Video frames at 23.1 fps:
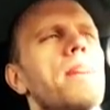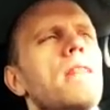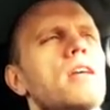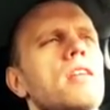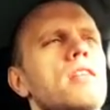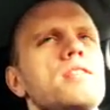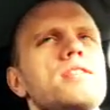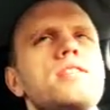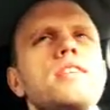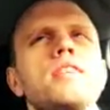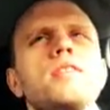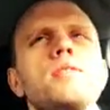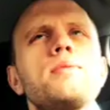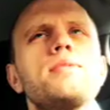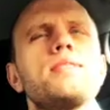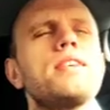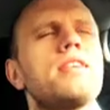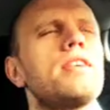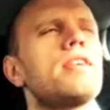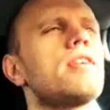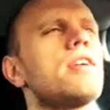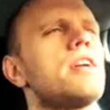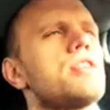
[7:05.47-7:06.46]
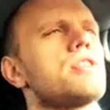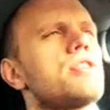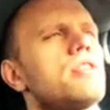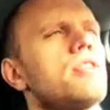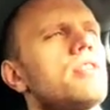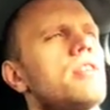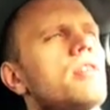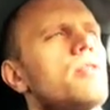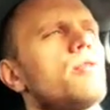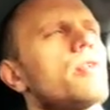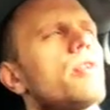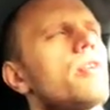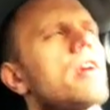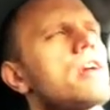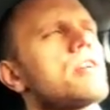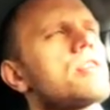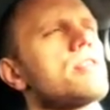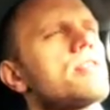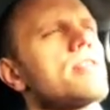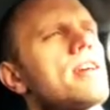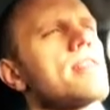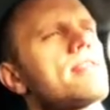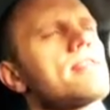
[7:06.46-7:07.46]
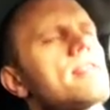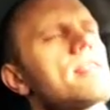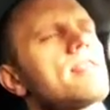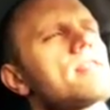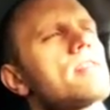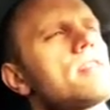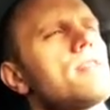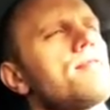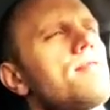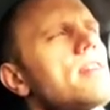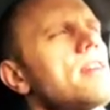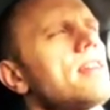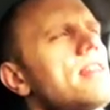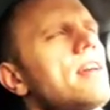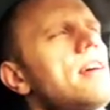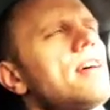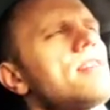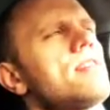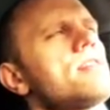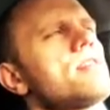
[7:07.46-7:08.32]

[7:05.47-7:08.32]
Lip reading: Continuous integration and regression testing and stuff like that.